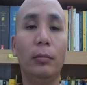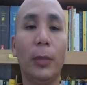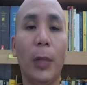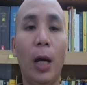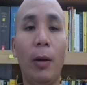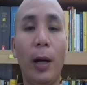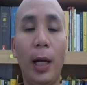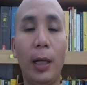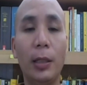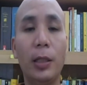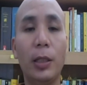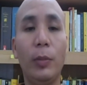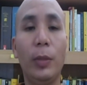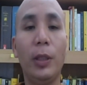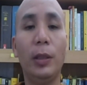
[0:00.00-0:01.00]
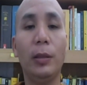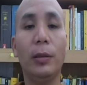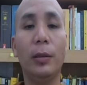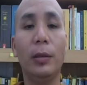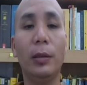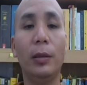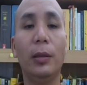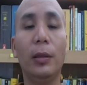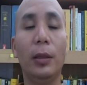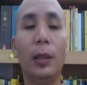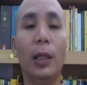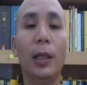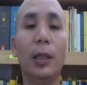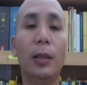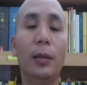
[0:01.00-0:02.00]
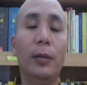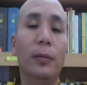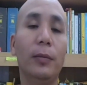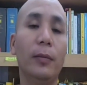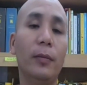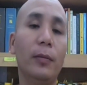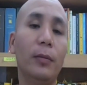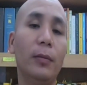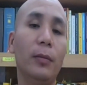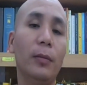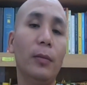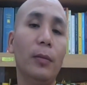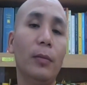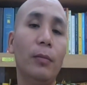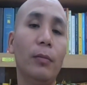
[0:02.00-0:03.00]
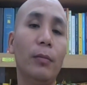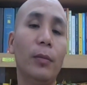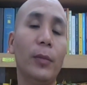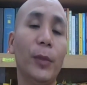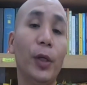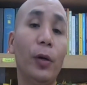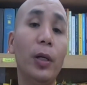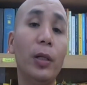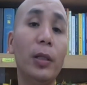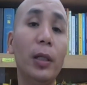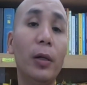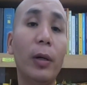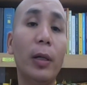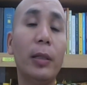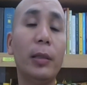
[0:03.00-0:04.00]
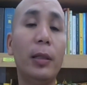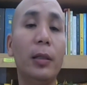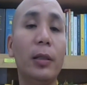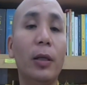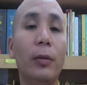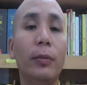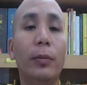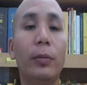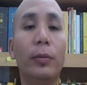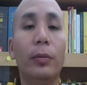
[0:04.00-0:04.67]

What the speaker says: Our action means that the consequences of